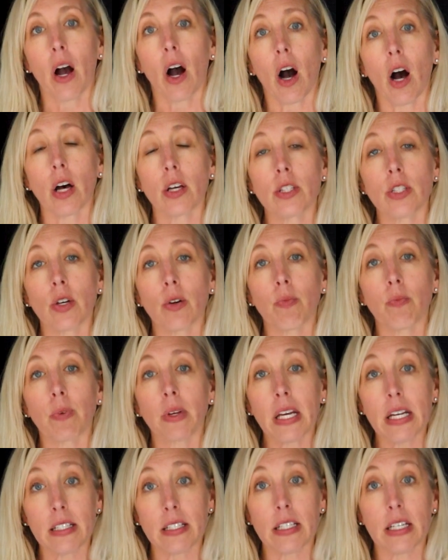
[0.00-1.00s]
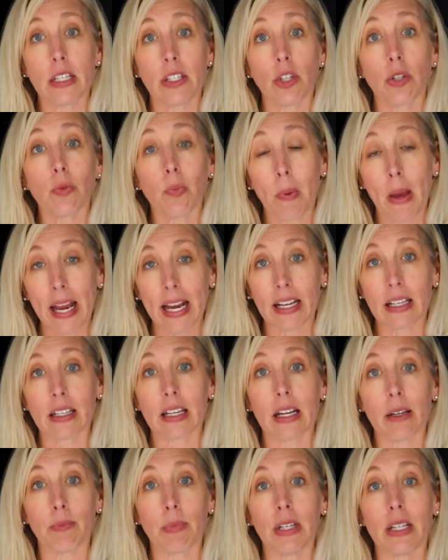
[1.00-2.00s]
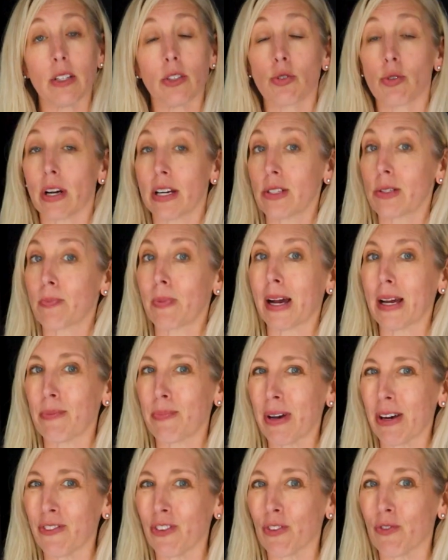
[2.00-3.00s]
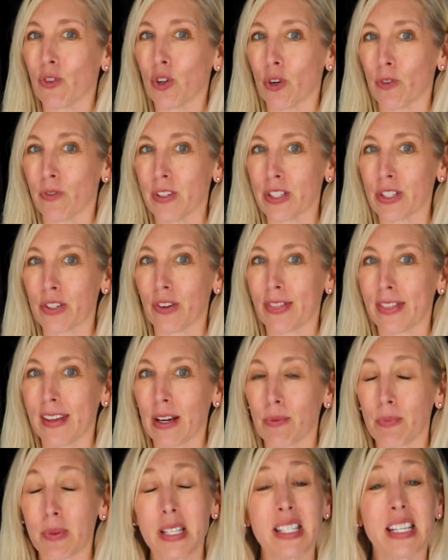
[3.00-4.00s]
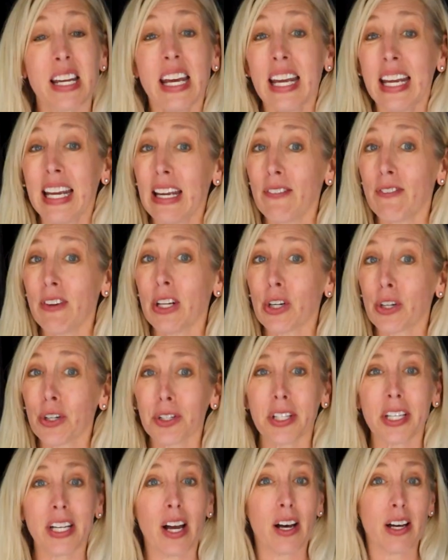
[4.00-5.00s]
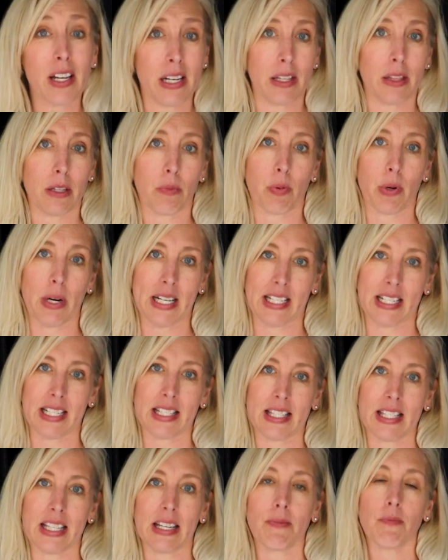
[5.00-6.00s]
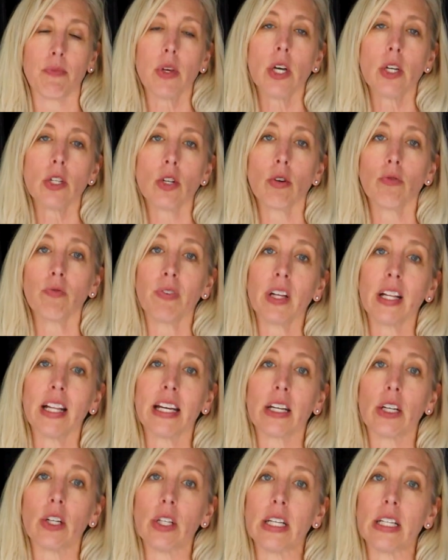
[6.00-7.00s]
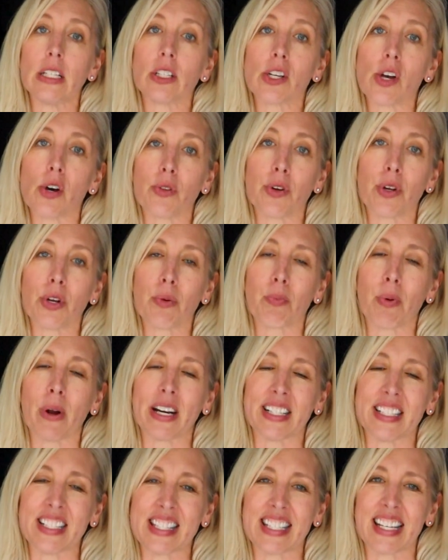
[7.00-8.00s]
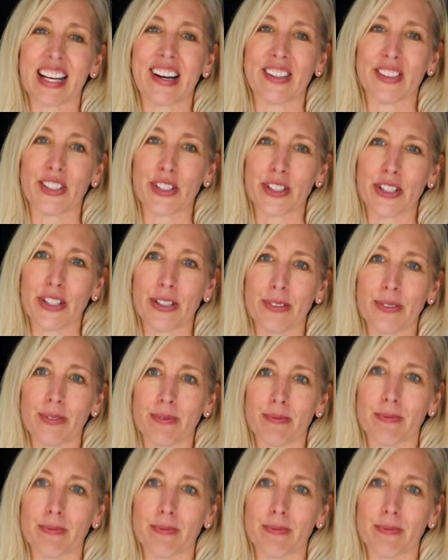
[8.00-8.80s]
Also, continued pain can be addressed by a pelvic floor physical therapist, even early on in the pregnancy. Don't feel like you need to go through your pregnancy on your own.